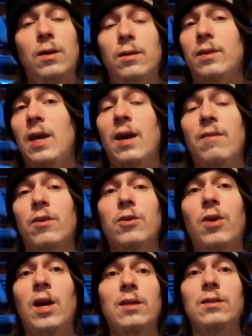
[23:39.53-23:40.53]
they have a
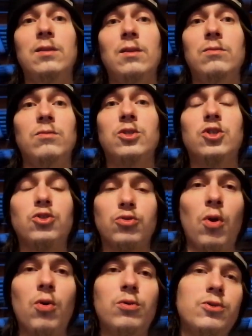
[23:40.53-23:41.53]
great,
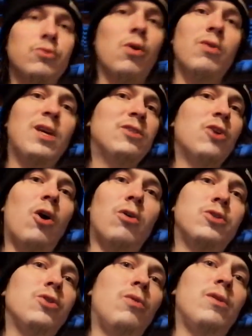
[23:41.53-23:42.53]
strong
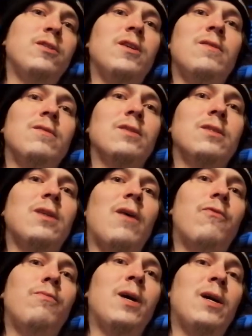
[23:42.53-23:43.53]
guitar solos and
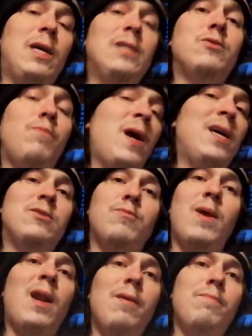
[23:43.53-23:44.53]
stuff. But his bass
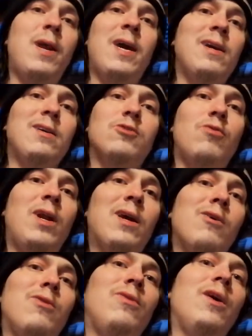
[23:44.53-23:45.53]
playing is really
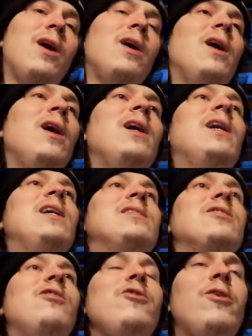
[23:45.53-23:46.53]
good.
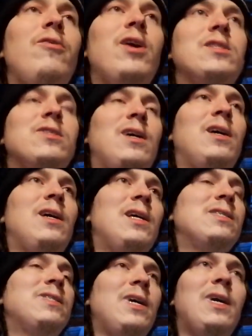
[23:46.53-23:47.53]
His lyrics,
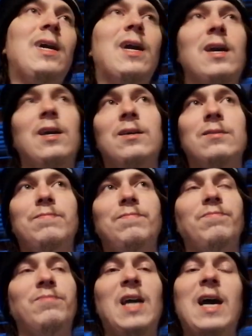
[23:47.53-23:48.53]
his singing,
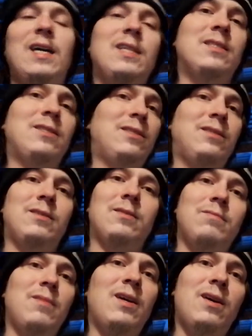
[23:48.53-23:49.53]
yeah, his
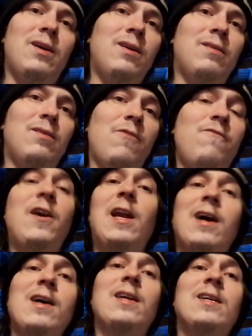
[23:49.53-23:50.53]
Phil
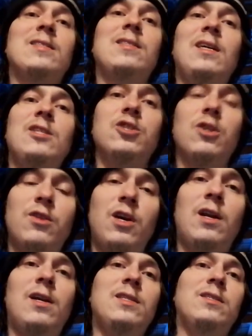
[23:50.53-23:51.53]
Lynott is
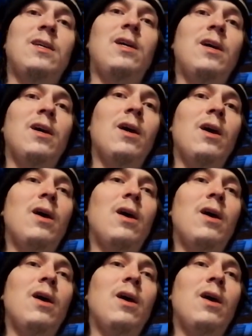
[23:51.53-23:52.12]
Thin Lizzy.